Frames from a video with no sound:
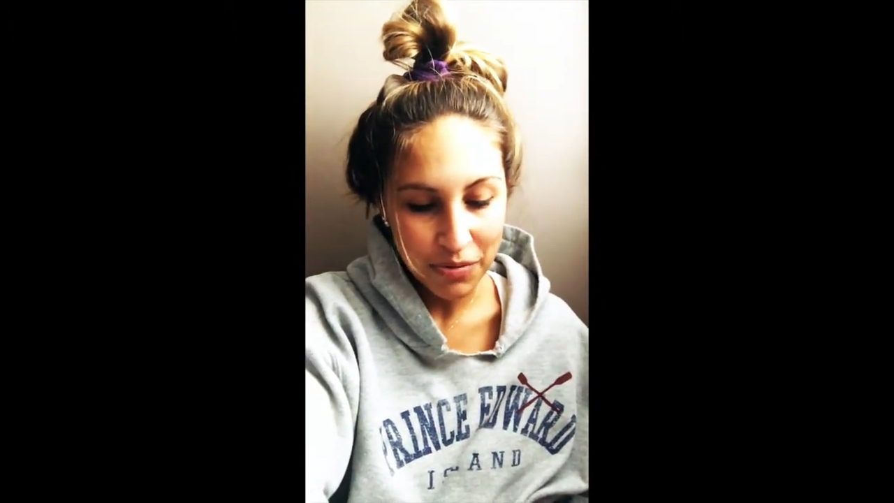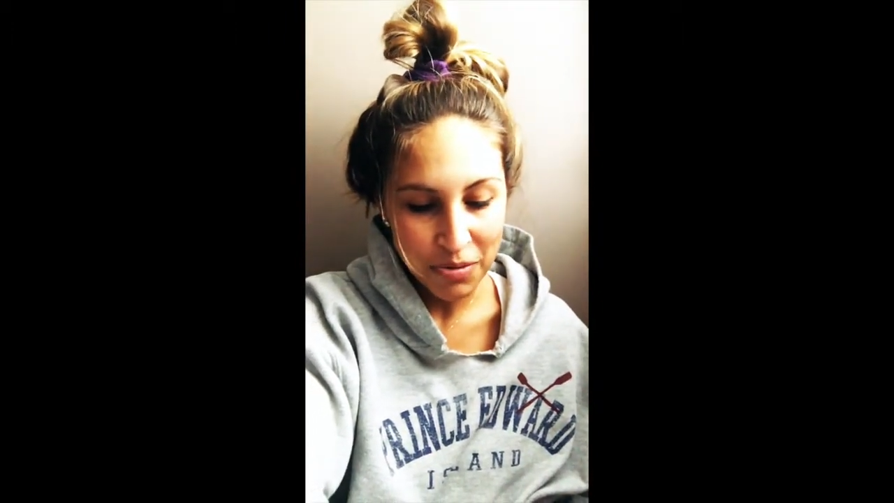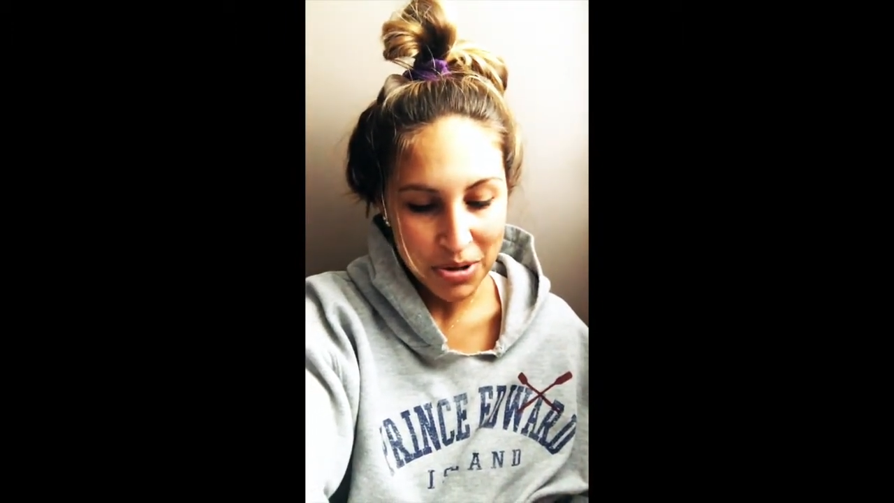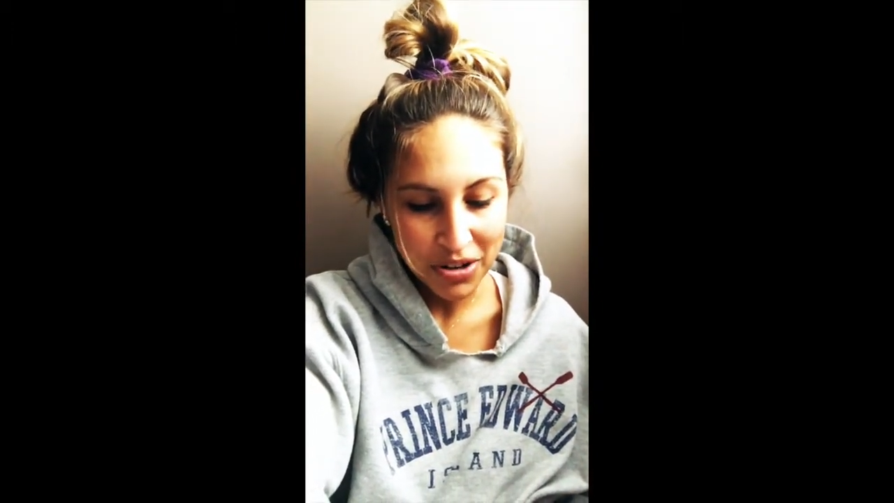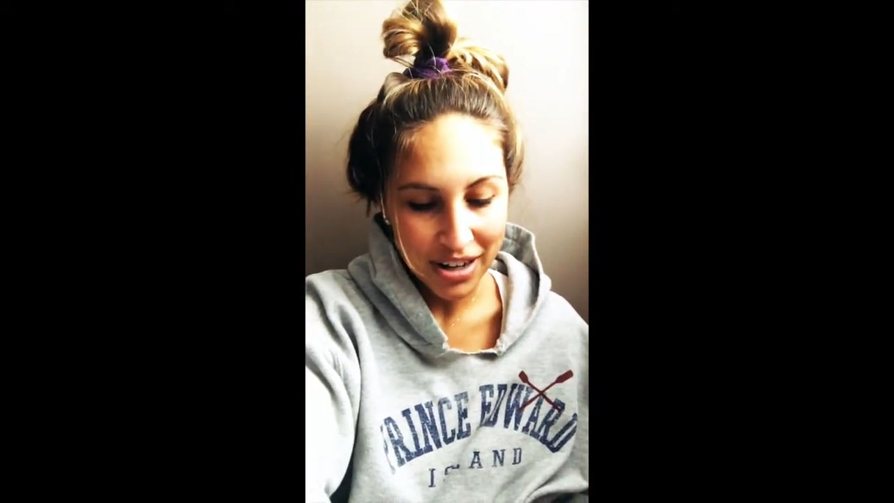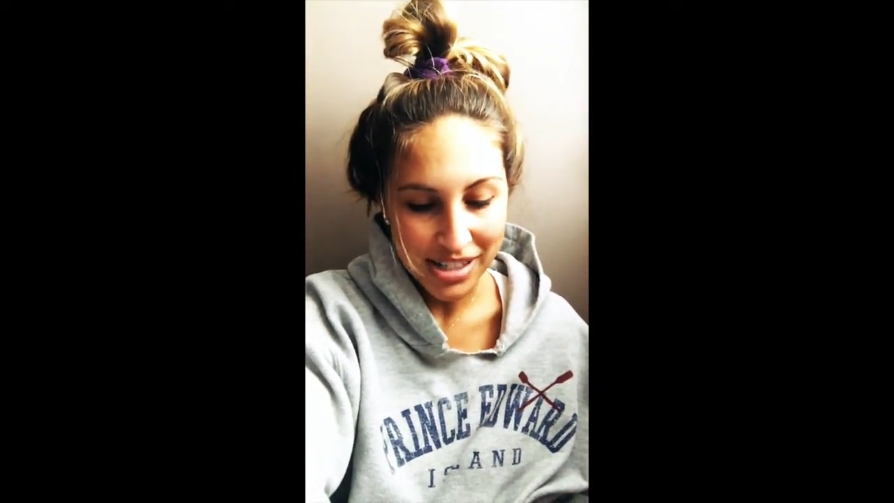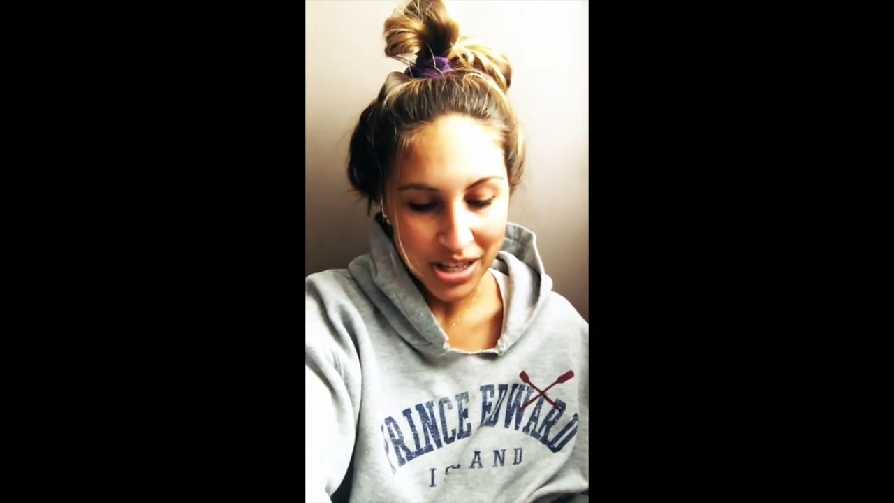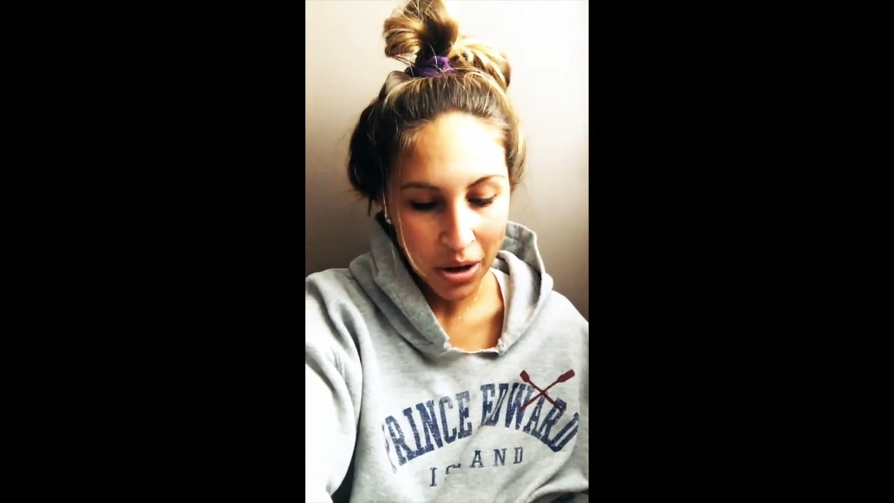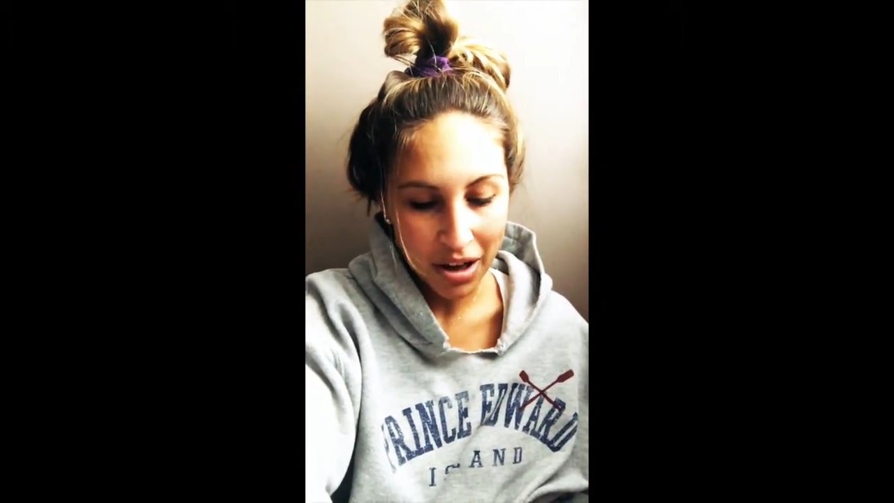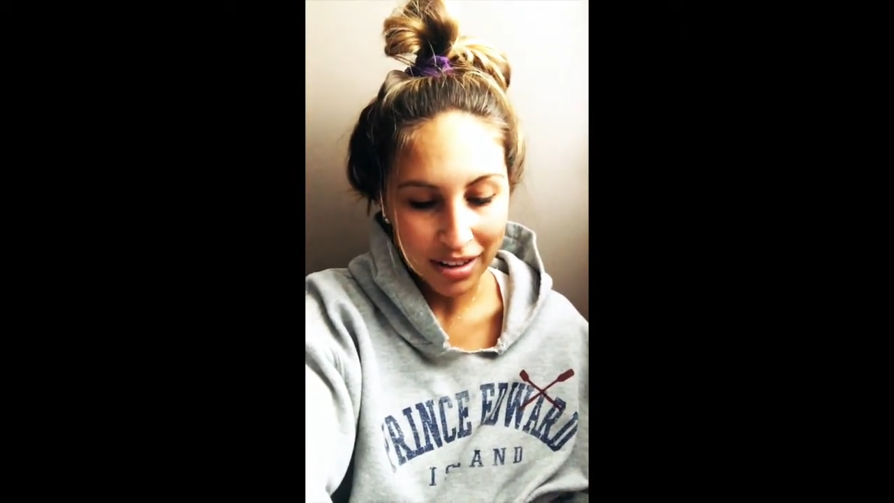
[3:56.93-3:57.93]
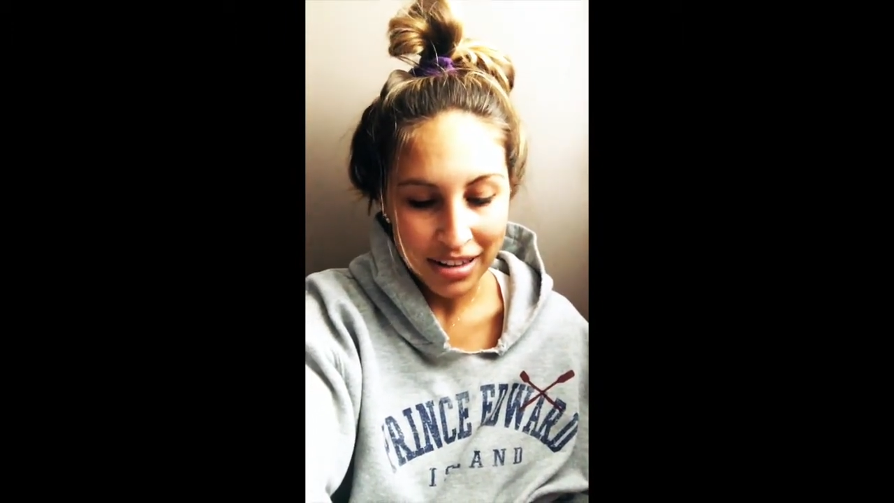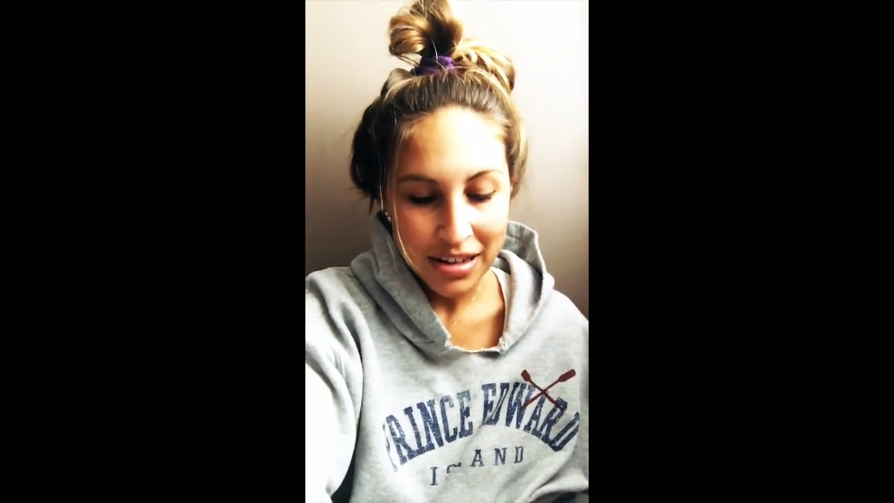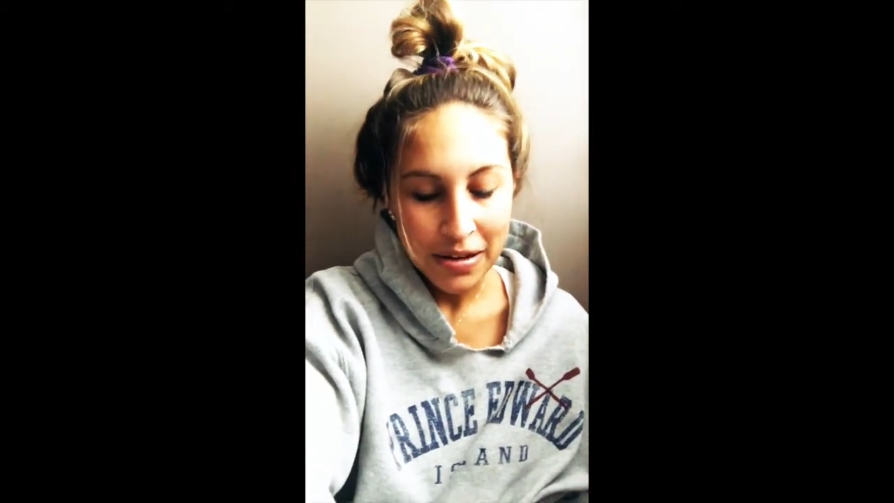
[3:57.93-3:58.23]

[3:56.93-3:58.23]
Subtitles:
from across the hall.